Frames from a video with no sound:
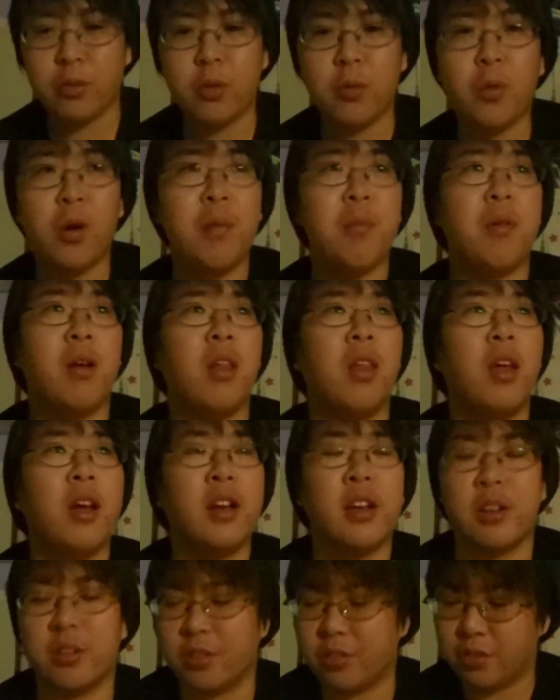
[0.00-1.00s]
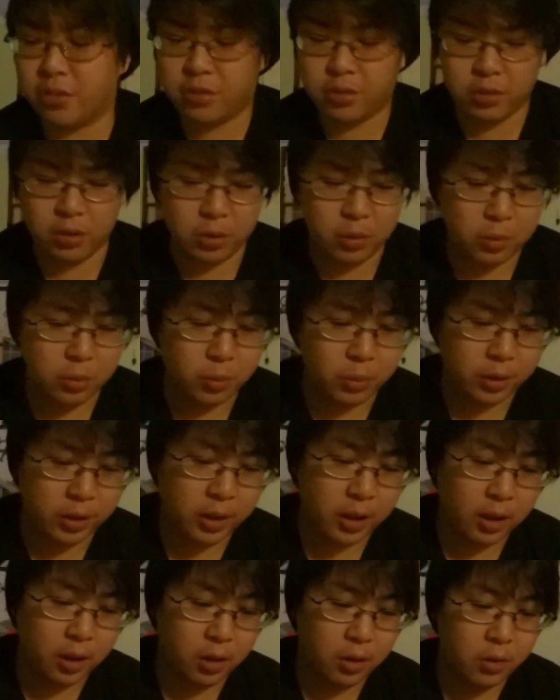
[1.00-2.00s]
know why my light is so
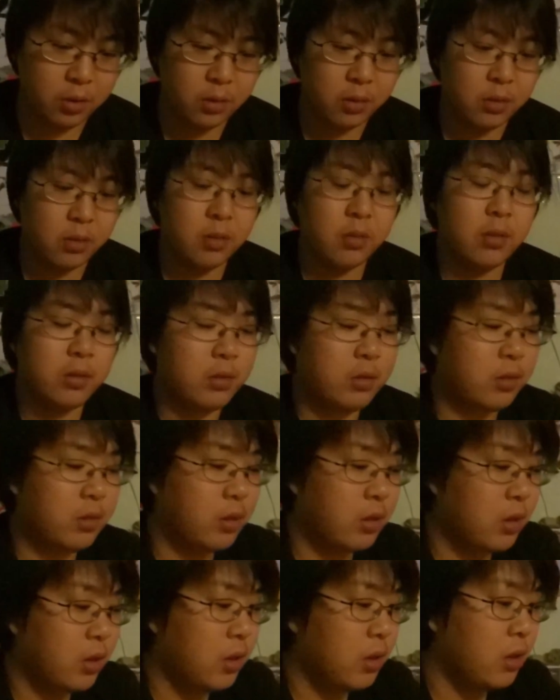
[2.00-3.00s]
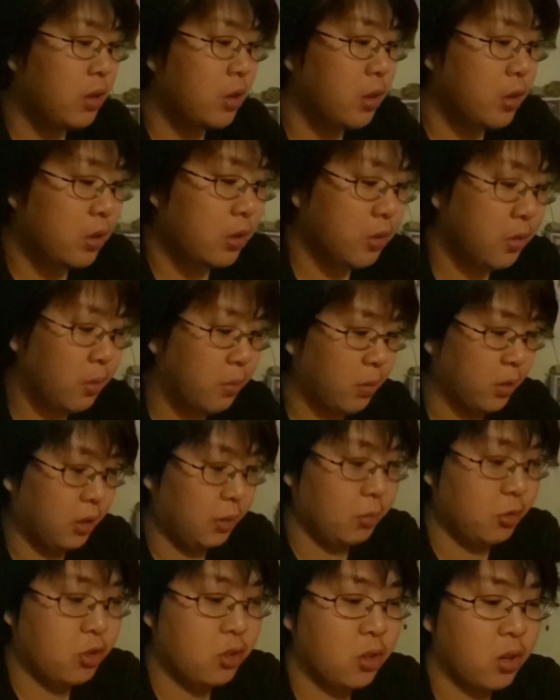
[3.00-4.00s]
yellow. So
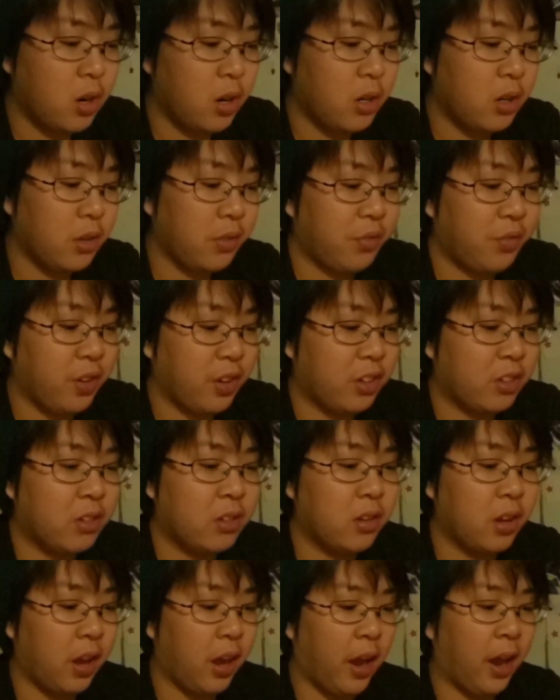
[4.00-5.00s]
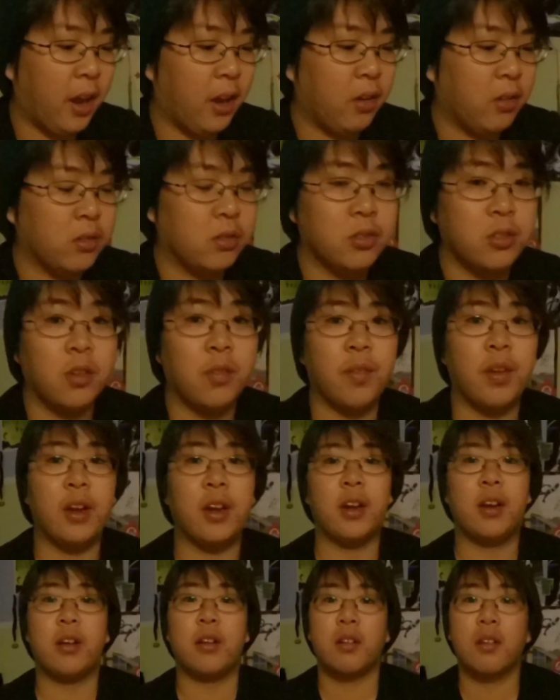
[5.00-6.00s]
I'm trying to fix the angles of,
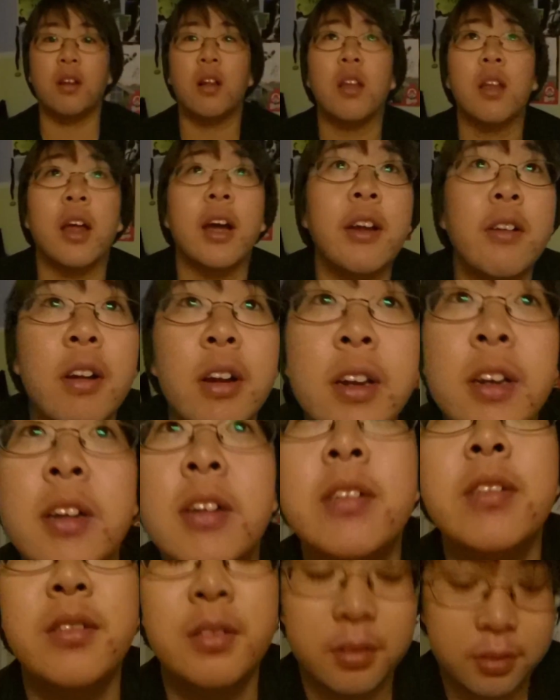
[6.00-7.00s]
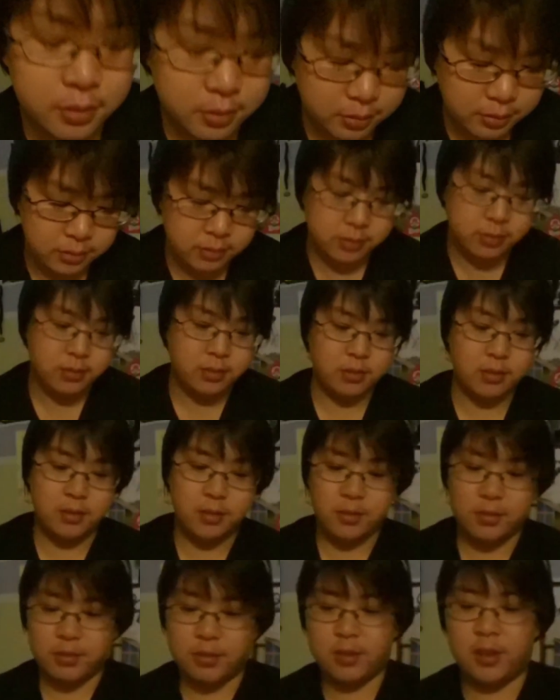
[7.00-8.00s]
the light right now.
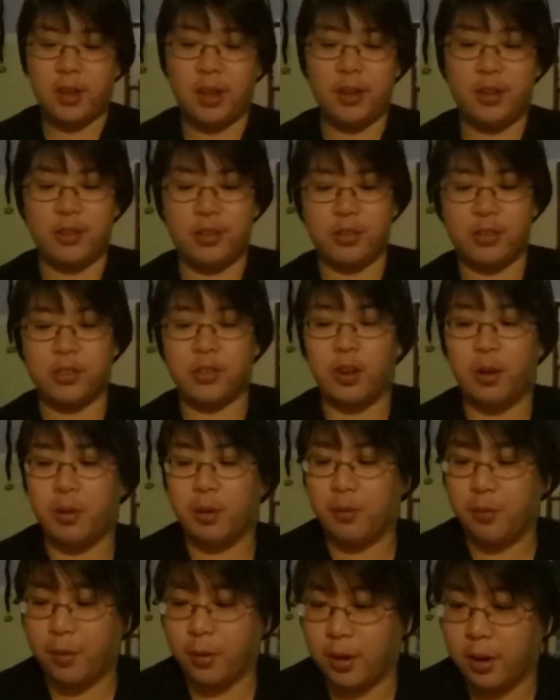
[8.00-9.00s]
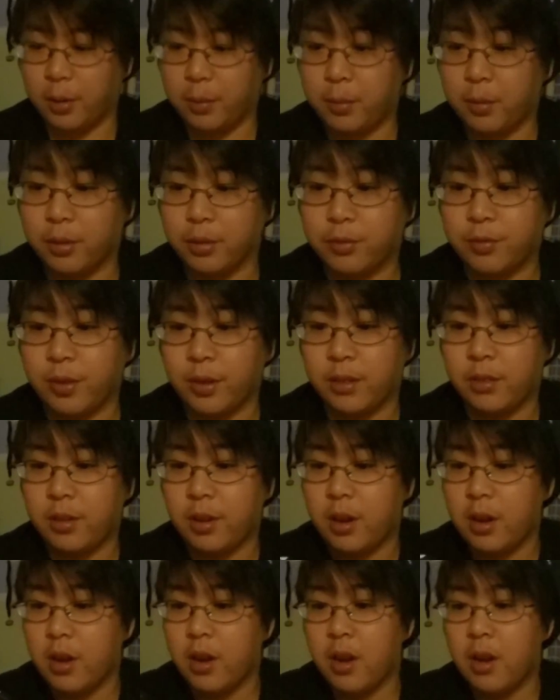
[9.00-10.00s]
You just saw a really up close face.
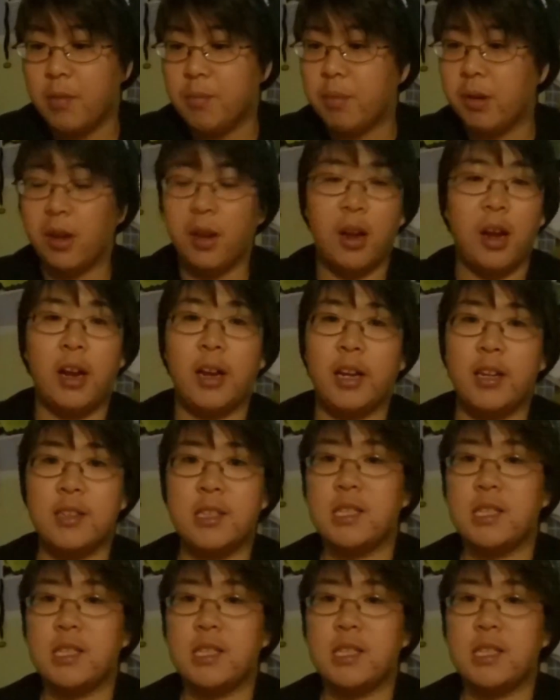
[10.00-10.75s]
But I guess